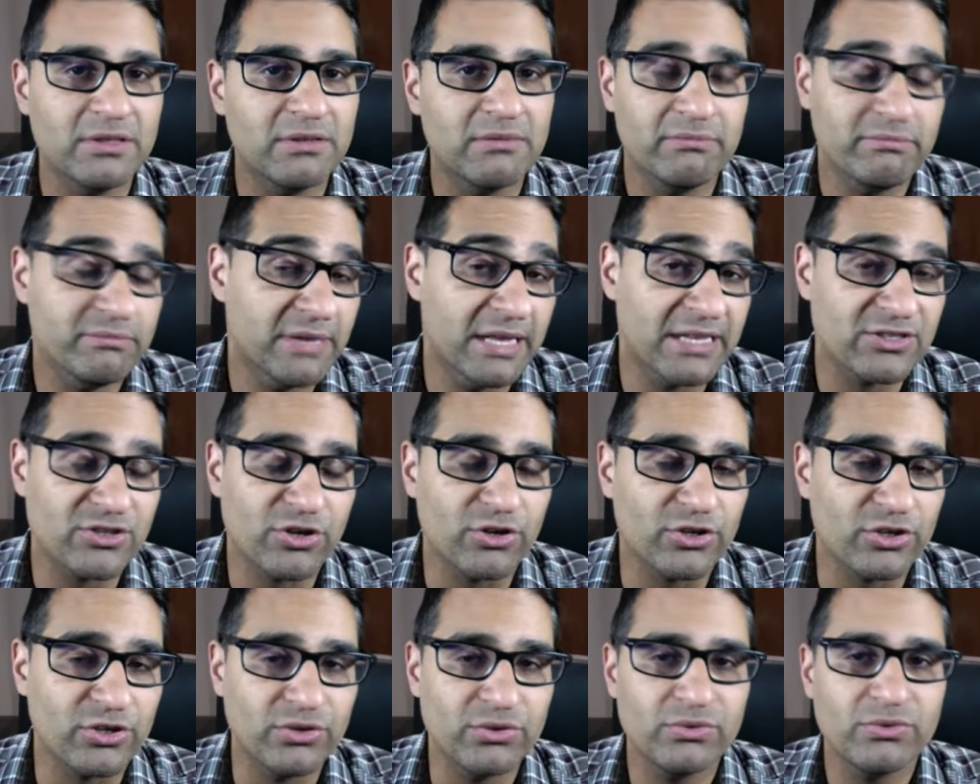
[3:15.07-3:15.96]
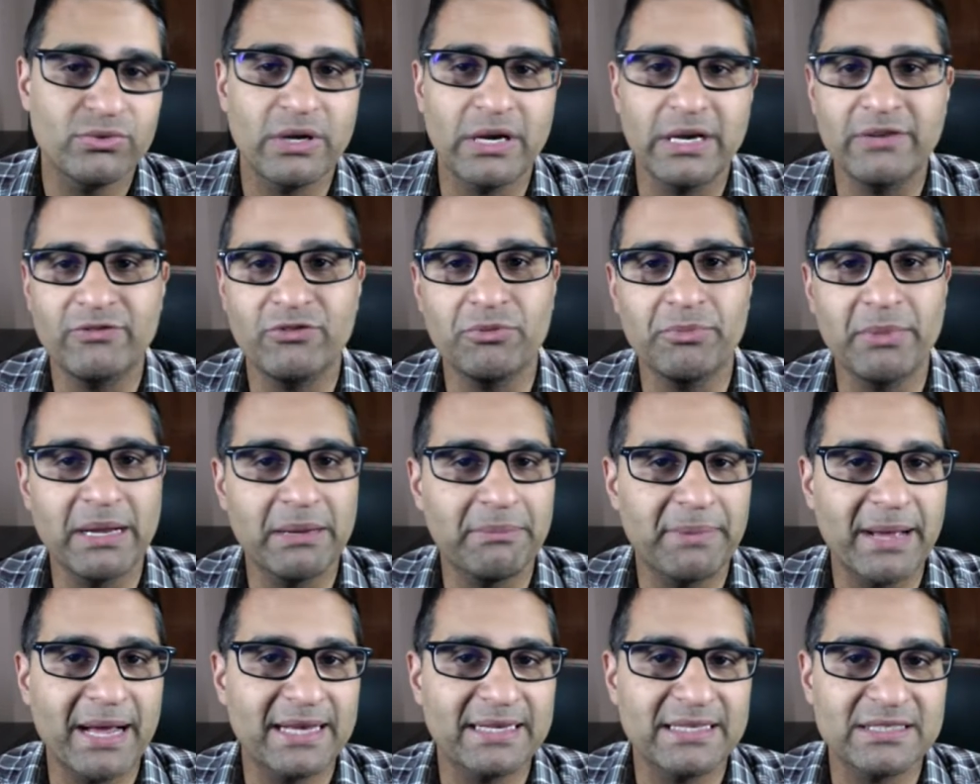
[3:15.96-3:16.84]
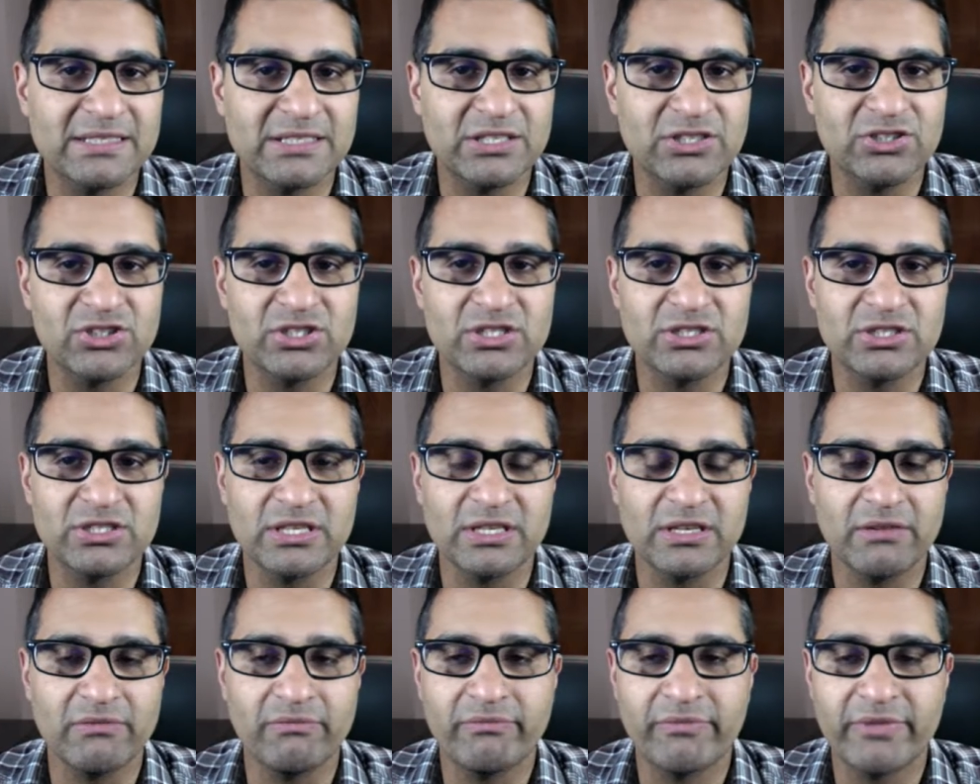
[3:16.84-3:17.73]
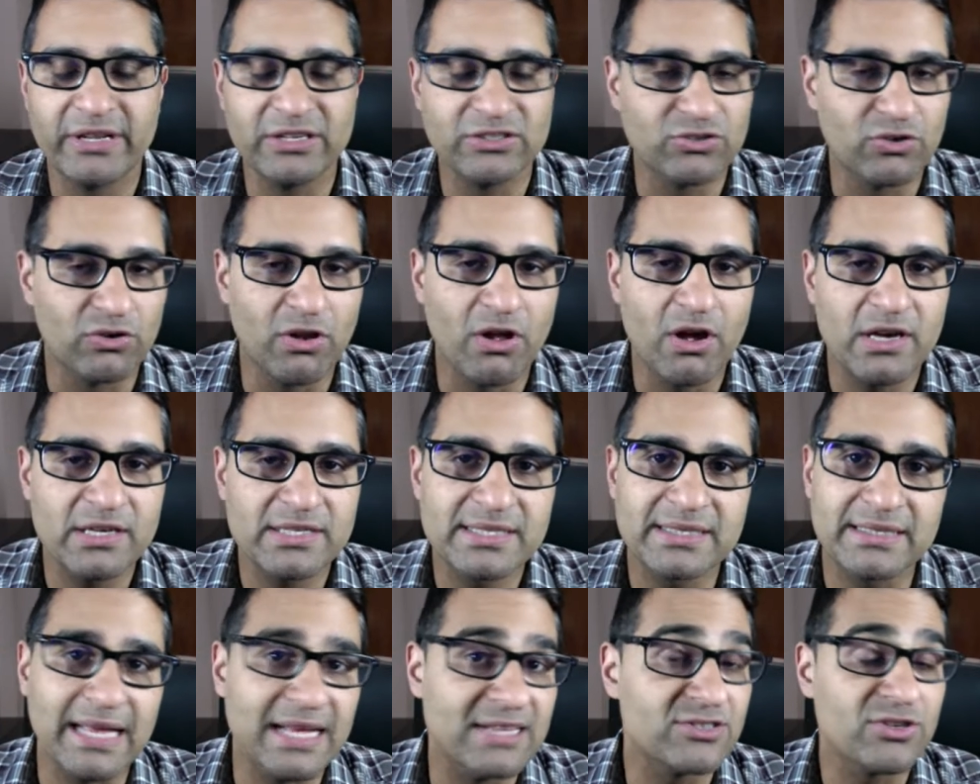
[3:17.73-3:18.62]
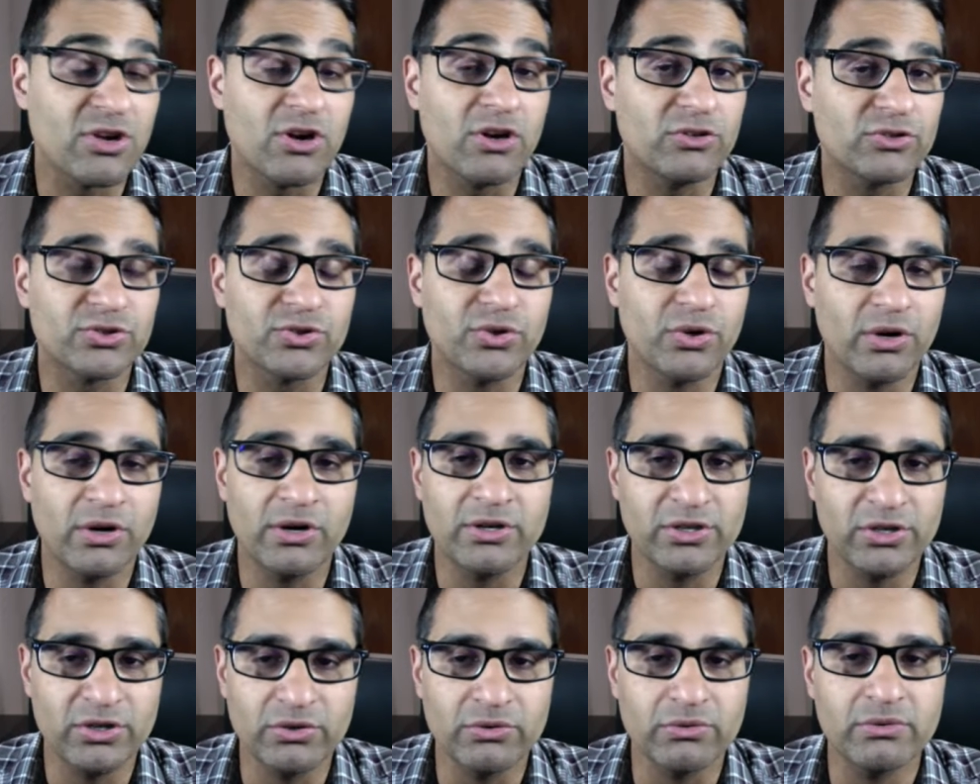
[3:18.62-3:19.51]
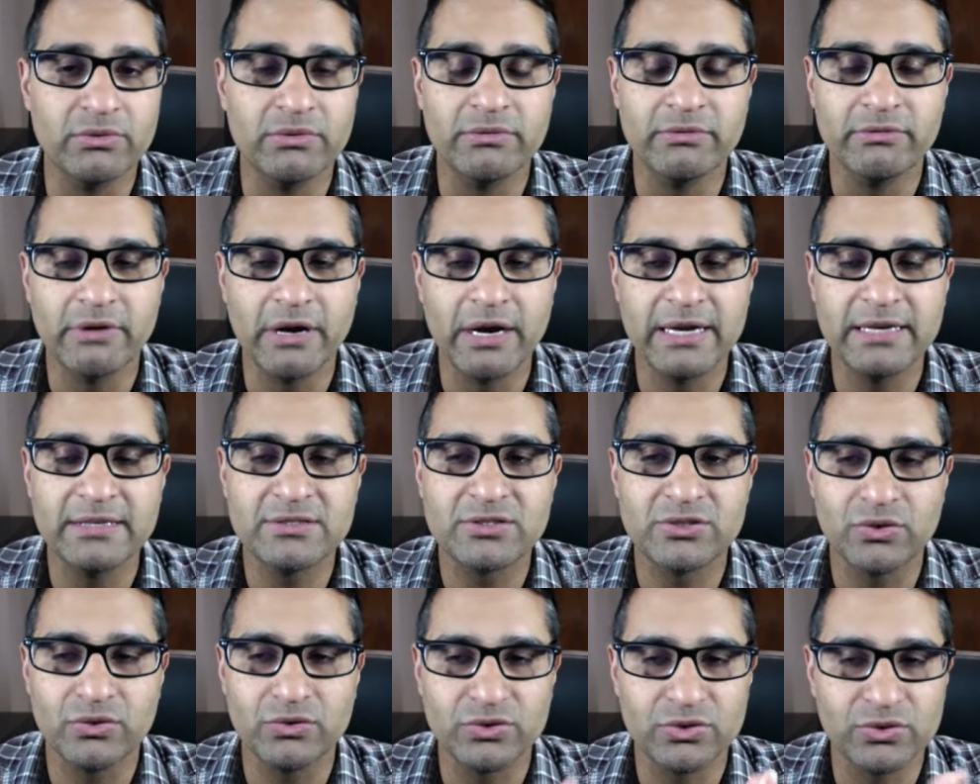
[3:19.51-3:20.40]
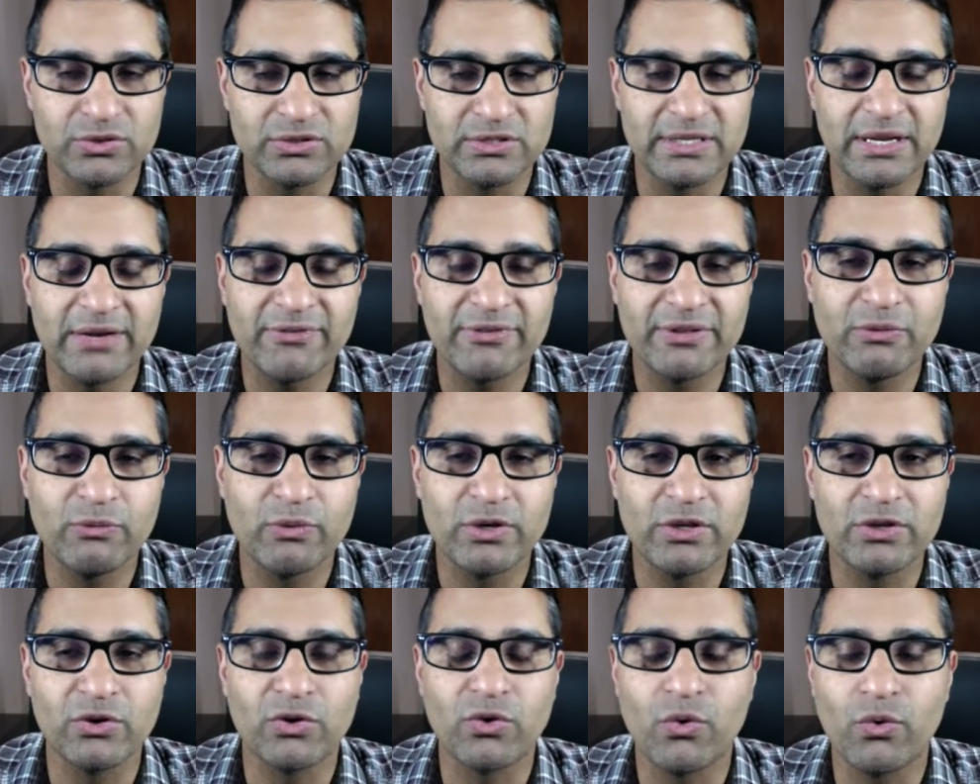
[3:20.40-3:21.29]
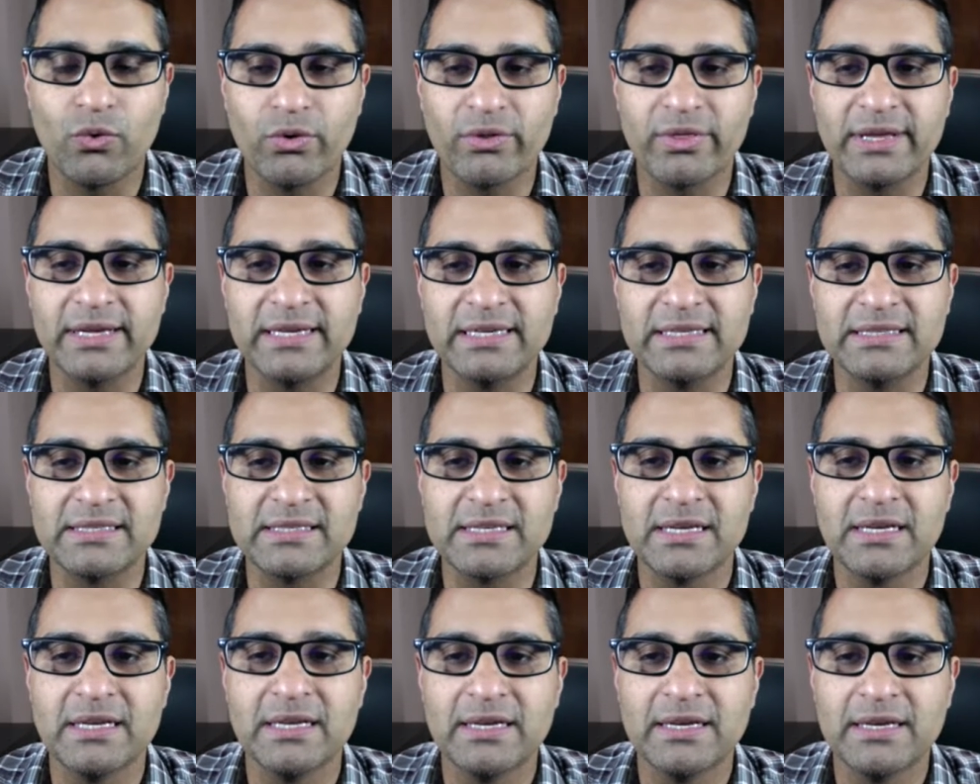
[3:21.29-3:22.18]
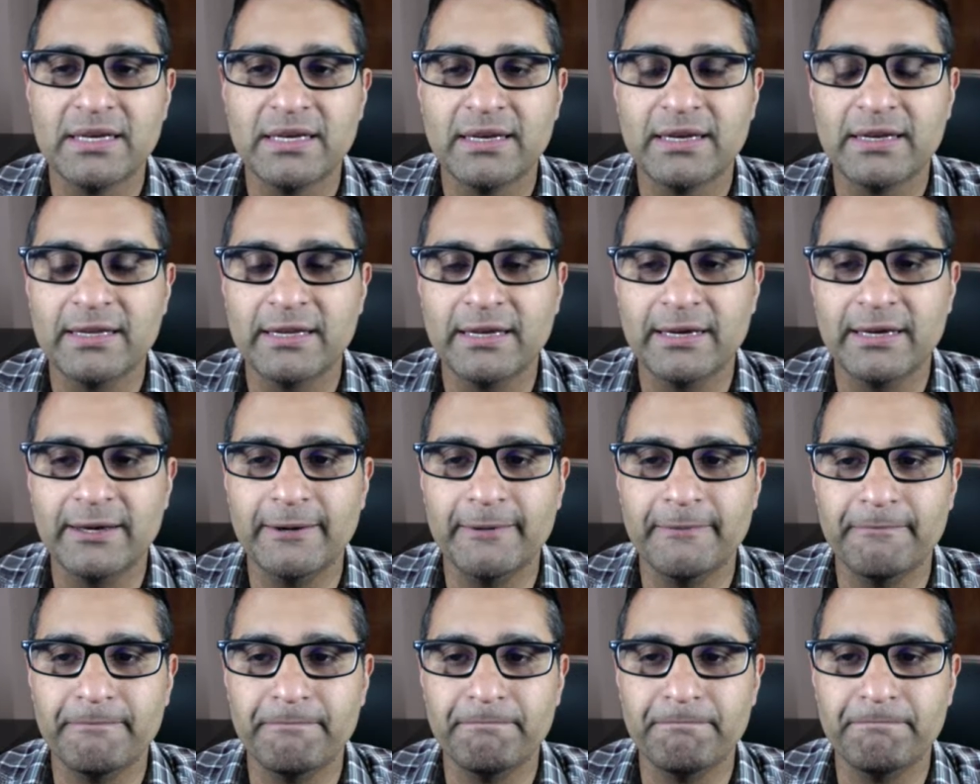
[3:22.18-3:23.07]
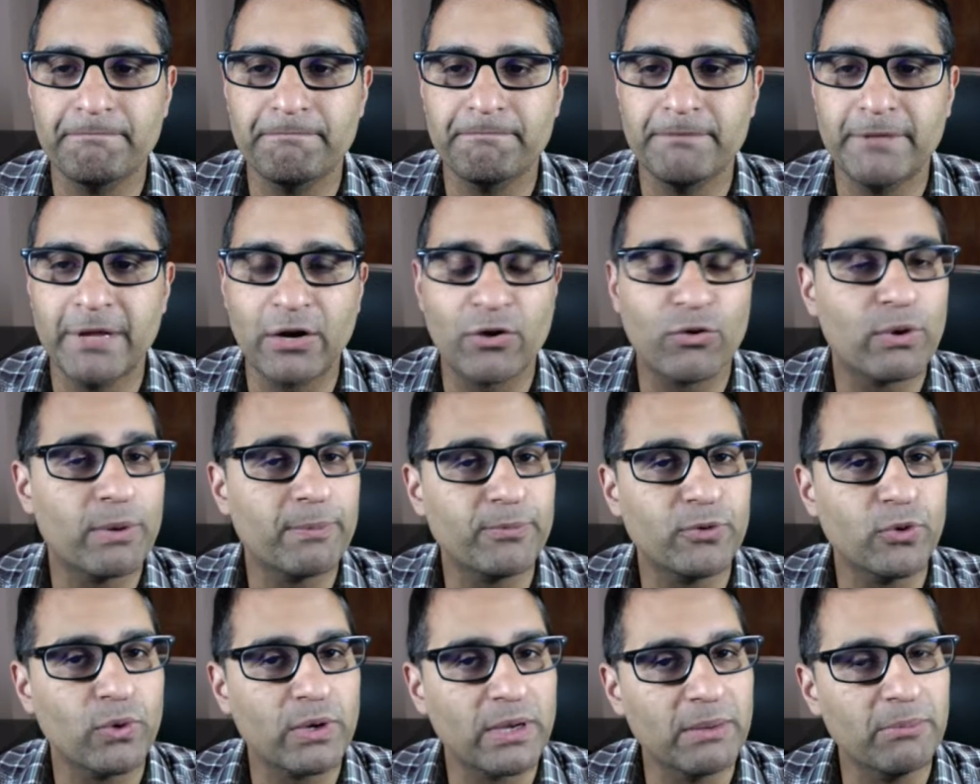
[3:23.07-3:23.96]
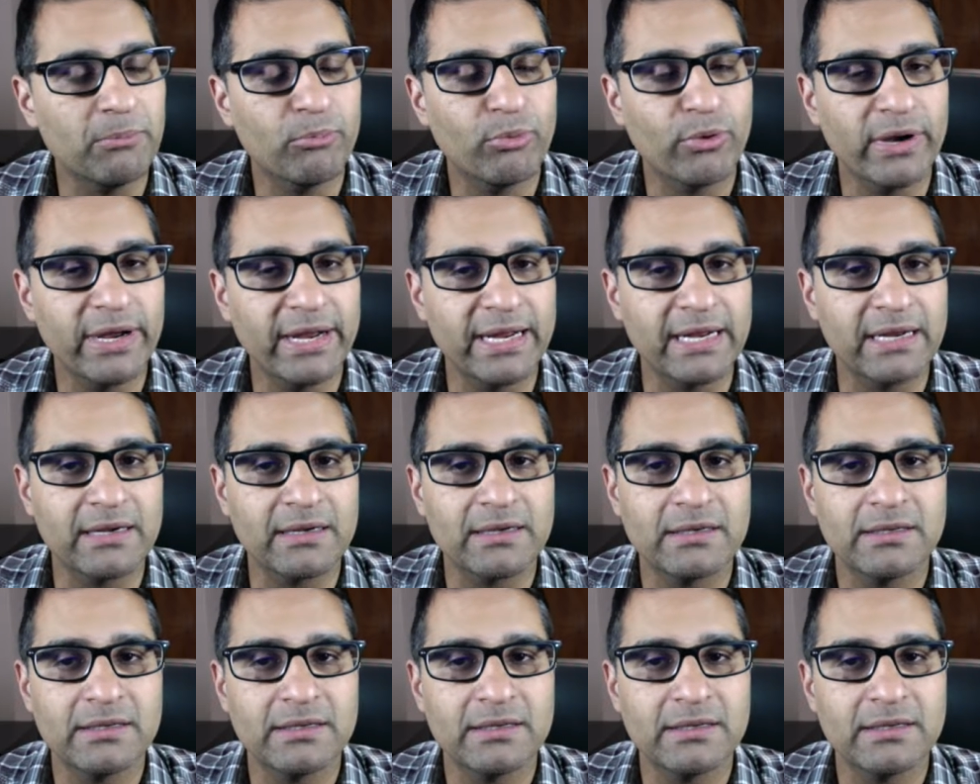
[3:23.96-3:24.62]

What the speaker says: that's on you. And if you make bad decisions and things are lost, that's also on you, right? So it's definitely one of the core things that crypto can bring